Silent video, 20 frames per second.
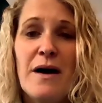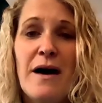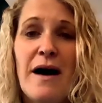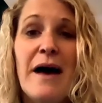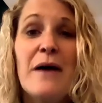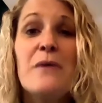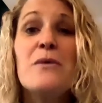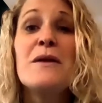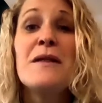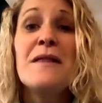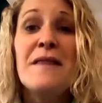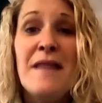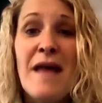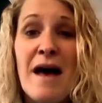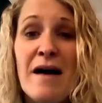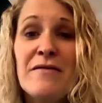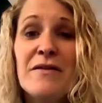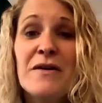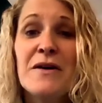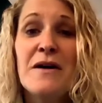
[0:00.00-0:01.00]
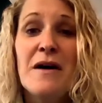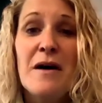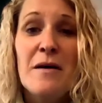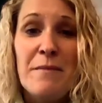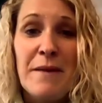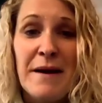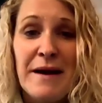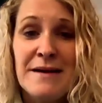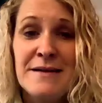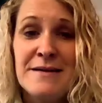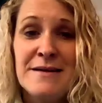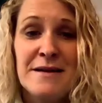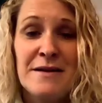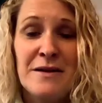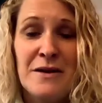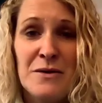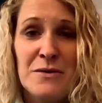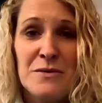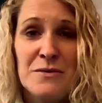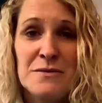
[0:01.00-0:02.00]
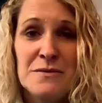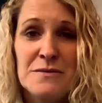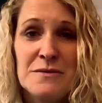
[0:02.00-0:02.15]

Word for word: I will never abandon you."